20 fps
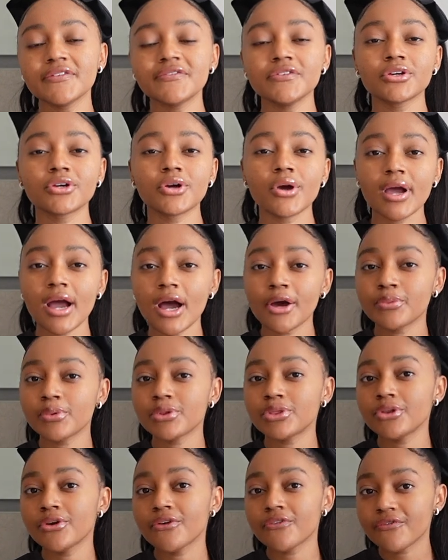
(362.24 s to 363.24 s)
if you're going out
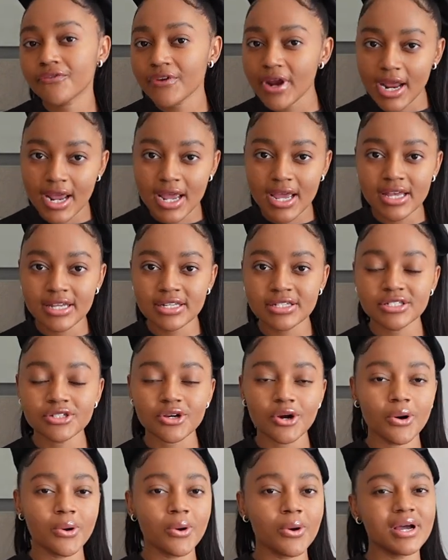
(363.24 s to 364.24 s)
with your friend
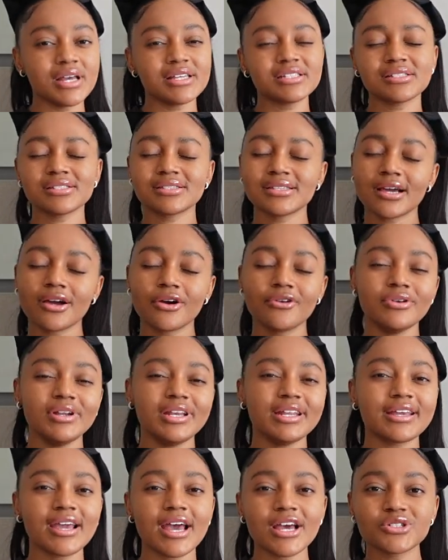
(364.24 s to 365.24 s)
or it's just like a
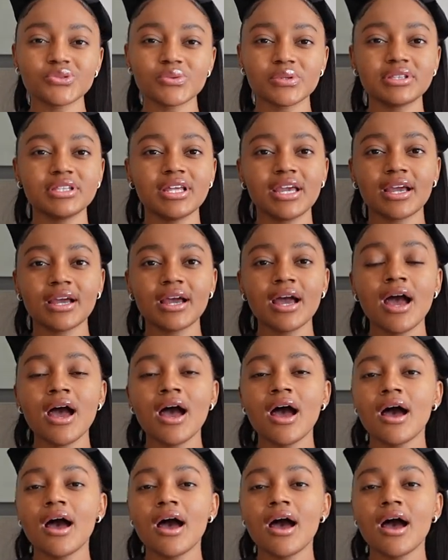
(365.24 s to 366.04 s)
really casual thing,